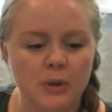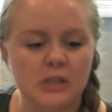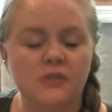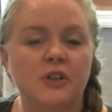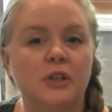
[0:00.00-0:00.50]

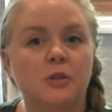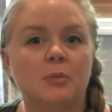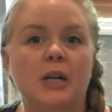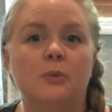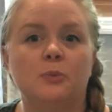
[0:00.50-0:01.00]
works for you.
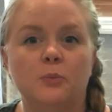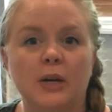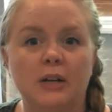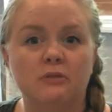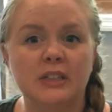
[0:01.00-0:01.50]
But what
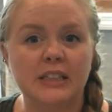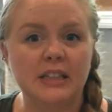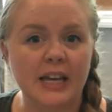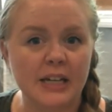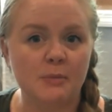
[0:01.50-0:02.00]
I really
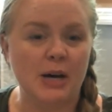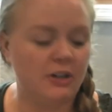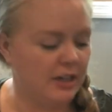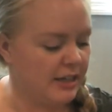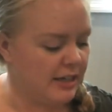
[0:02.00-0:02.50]
like
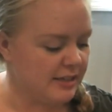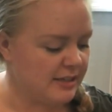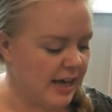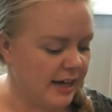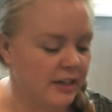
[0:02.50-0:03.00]
about it is
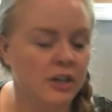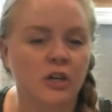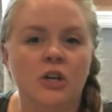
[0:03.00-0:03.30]
that